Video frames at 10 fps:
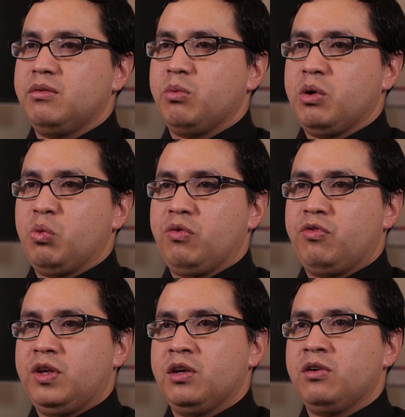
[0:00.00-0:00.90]
when we
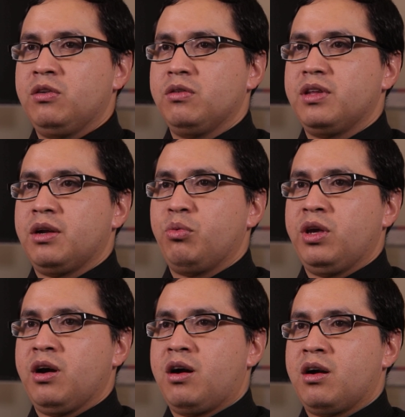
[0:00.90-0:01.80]
feel that
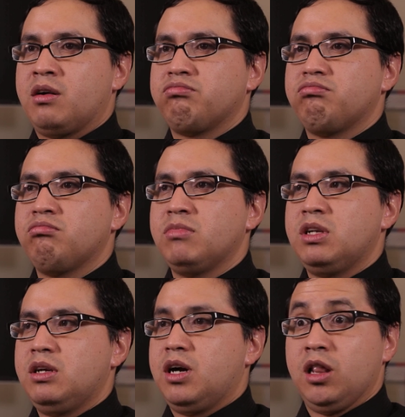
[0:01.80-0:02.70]
we are
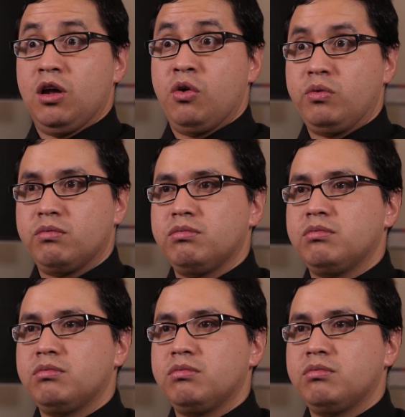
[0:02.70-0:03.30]
alone.